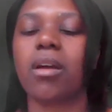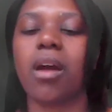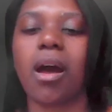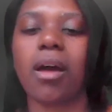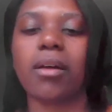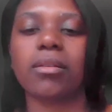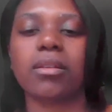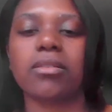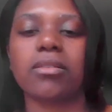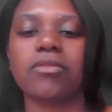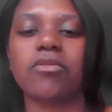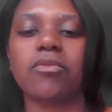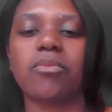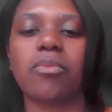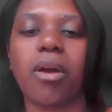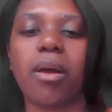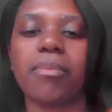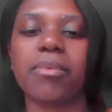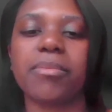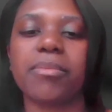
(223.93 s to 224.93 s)

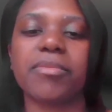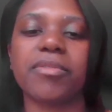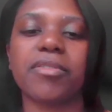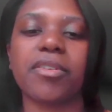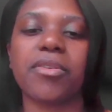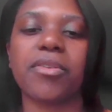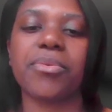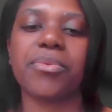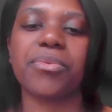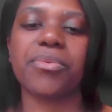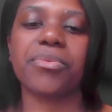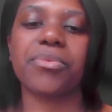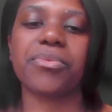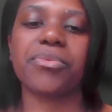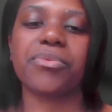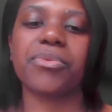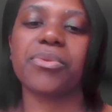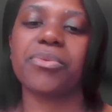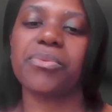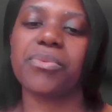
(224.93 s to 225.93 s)
cognitive problems. So
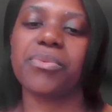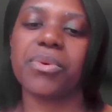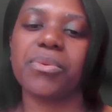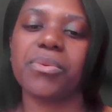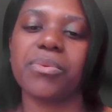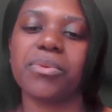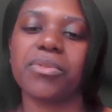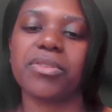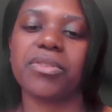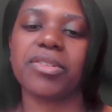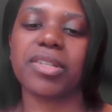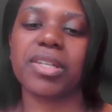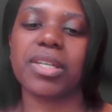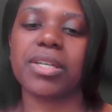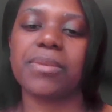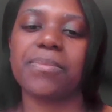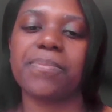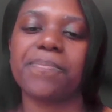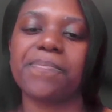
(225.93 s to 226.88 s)
we will see.